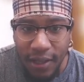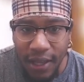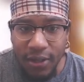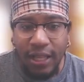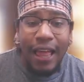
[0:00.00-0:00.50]

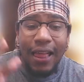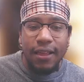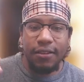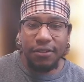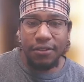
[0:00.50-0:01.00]
He was
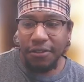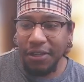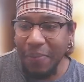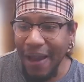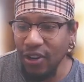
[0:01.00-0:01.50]
dead.
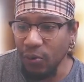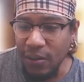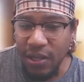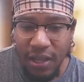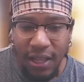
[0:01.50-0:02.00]
Man, oh my
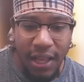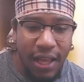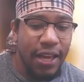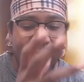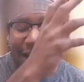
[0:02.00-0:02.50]
god,
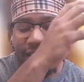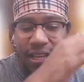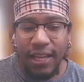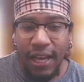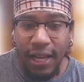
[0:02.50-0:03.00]
that's
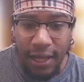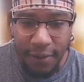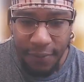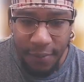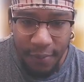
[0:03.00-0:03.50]
it.
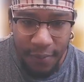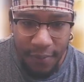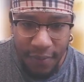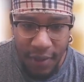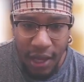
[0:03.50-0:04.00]

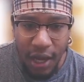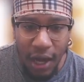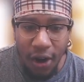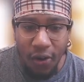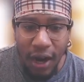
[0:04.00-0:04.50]

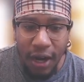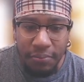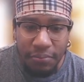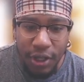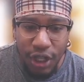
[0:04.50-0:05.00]

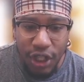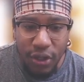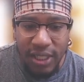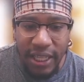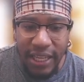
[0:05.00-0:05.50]
Oh, you
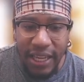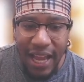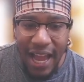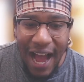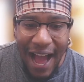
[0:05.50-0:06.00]
see,
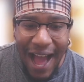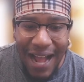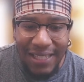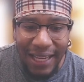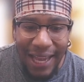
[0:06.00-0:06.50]
I
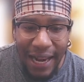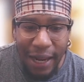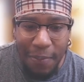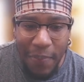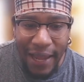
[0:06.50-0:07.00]
had to get
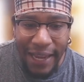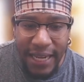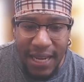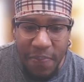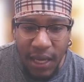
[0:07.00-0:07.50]
it
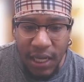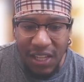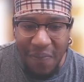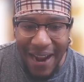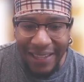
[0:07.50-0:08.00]
made because
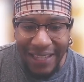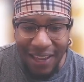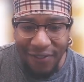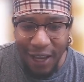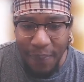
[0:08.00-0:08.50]
of my
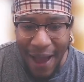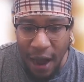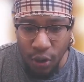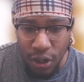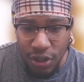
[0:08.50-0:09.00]
deviant
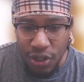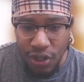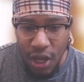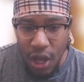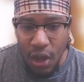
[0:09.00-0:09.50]

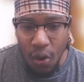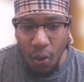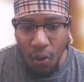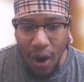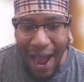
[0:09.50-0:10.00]
powers.
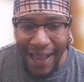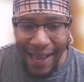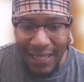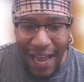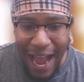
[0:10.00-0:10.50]
Or I
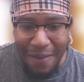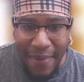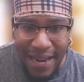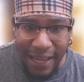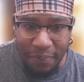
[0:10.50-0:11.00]
guess I
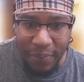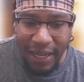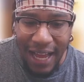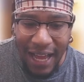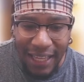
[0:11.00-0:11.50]
made it,
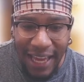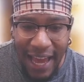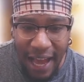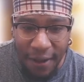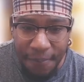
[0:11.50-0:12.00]
but
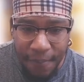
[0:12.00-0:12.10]
yeah.